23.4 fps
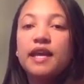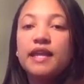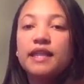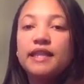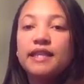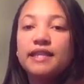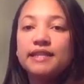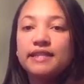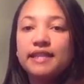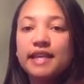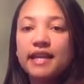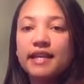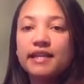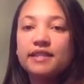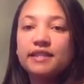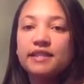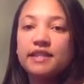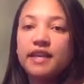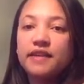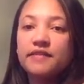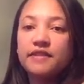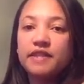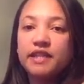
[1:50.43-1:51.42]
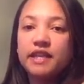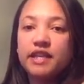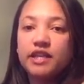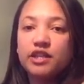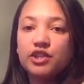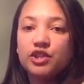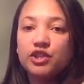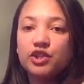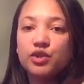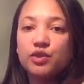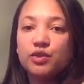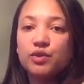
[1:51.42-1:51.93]
The second safety
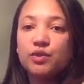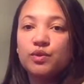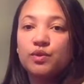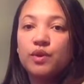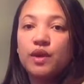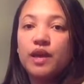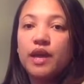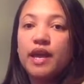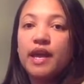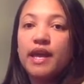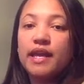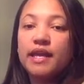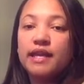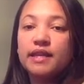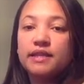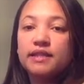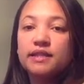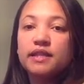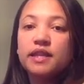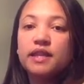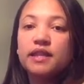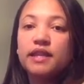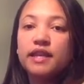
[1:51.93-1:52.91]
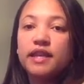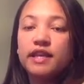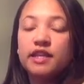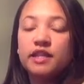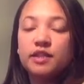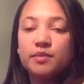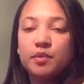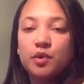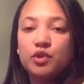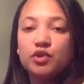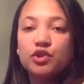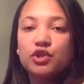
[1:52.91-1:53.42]
issue is the
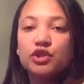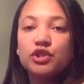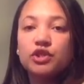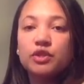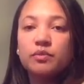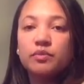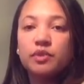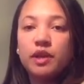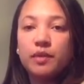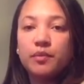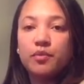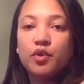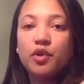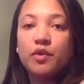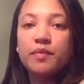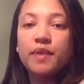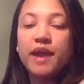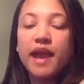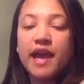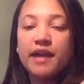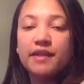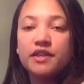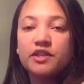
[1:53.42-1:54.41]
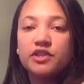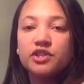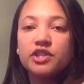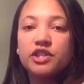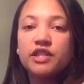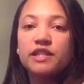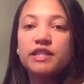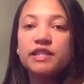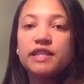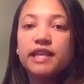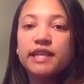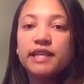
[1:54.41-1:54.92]
exposure to bloodborne
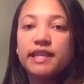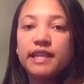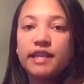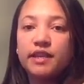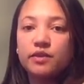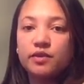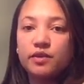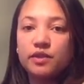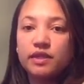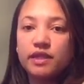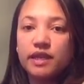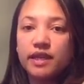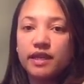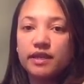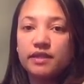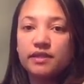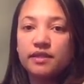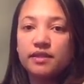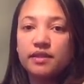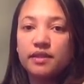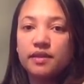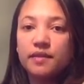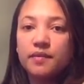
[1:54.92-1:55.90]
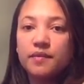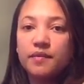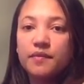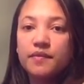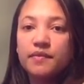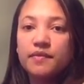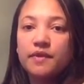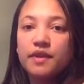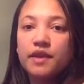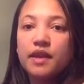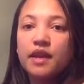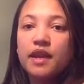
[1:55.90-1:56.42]
pathogens and needle sticks.
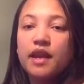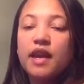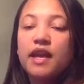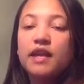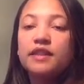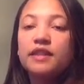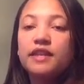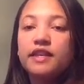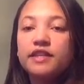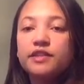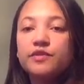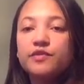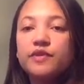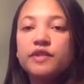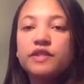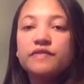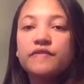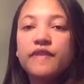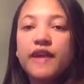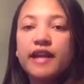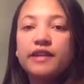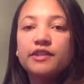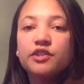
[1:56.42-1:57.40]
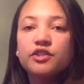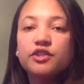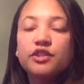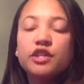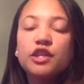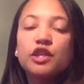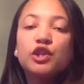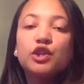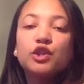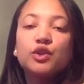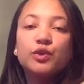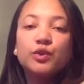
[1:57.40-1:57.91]
These risk factors
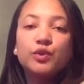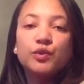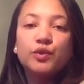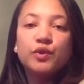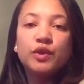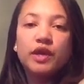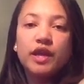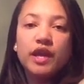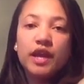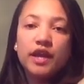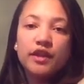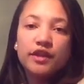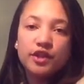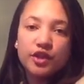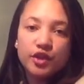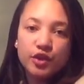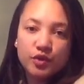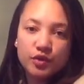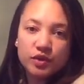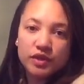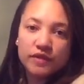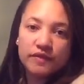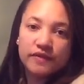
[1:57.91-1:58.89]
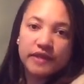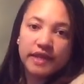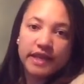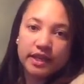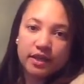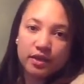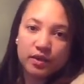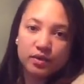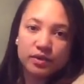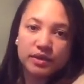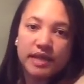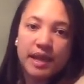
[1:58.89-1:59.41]
include the use of
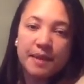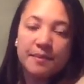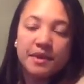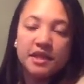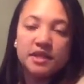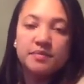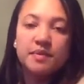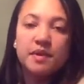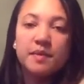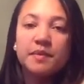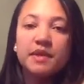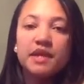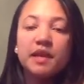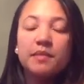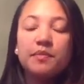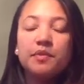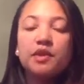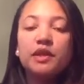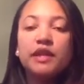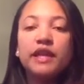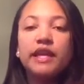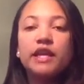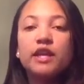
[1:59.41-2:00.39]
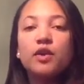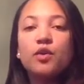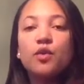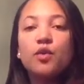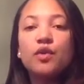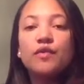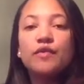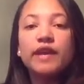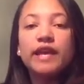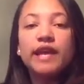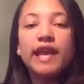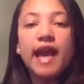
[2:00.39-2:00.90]
needles that must be manipulated or
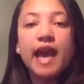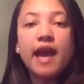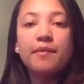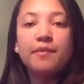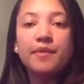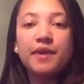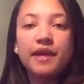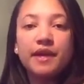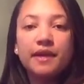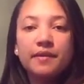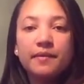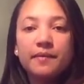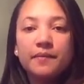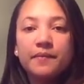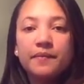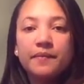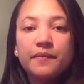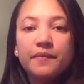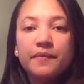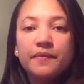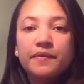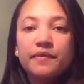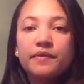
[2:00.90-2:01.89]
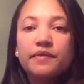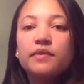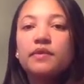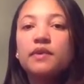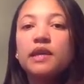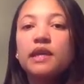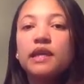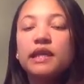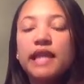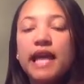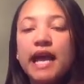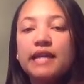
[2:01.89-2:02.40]
recapping,
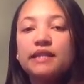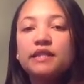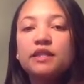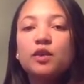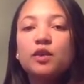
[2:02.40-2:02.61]
glass